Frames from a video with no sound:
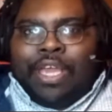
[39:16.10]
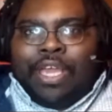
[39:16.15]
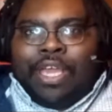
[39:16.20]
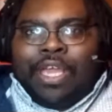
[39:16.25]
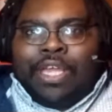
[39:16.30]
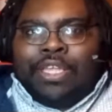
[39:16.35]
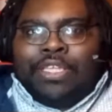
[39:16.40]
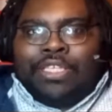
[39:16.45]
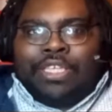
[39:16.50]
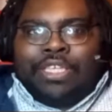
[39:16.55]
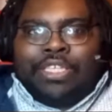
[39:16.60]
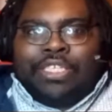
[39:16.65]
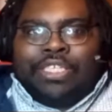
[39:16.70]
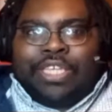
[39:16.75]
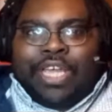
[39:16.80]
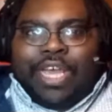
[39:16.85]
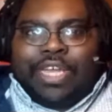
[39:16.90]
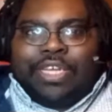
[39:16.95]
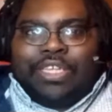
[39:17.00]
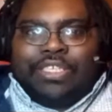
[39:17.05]
it's just
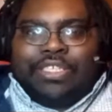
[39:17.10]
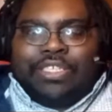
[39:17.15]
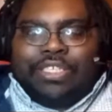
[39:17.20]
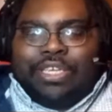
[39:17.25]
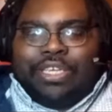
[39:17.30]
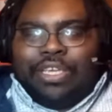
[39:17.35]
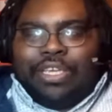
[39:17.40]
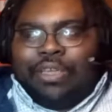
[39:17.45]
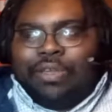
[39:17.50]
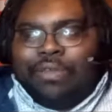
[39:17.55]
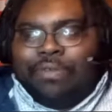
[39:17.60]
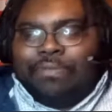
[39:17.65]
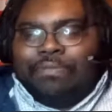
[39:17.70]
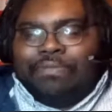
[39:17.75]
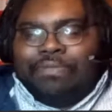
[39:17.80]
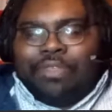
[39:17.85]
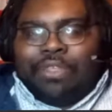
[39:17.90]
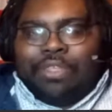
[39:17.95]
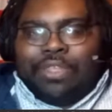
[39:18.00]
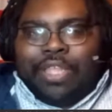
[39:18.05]
sad to see
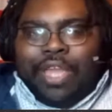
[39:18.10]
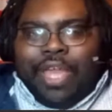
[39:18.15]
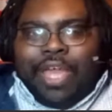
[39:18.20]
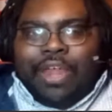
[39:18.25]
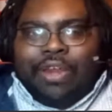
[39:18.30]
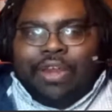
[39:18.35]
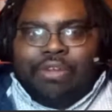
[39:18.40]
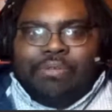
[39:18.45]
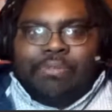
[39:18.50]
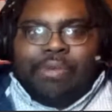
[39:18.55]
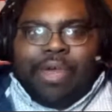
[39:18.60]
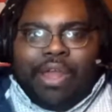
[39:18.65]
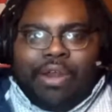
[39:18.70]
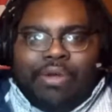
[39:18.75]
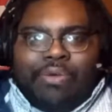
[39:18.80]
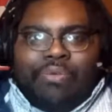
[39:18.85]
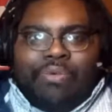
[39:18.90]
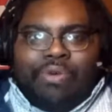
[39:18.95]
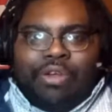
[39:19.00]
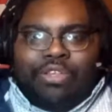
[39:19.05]
that no
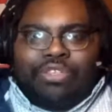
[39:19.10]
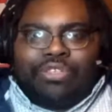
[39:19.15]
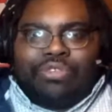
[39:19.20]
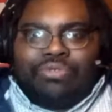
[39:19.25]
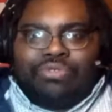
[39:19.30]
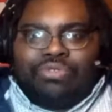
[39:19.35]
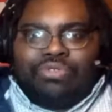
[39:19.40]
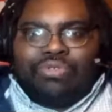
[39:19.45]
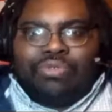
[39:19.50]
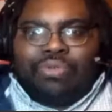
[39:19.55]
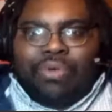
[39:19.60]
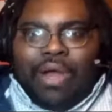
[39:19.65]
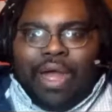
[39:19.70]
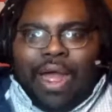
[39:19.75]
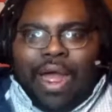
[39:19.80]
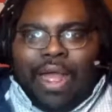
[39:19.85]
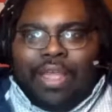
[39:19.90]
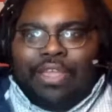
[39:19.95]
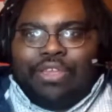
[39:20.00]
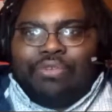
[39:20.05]
matter what you do or
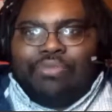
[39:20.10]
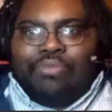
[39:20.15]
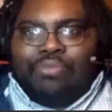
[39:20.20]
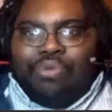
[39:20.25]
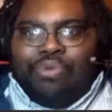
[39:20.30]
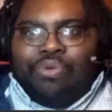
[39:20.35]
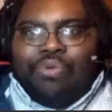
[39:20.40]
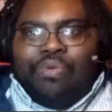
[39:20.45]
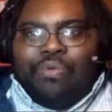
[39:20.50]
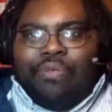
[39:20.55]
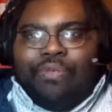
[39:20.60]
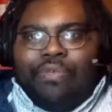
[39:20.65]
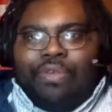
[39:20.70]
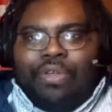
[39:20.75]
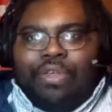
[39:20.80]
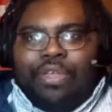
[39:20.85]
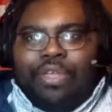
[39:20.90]
how you move,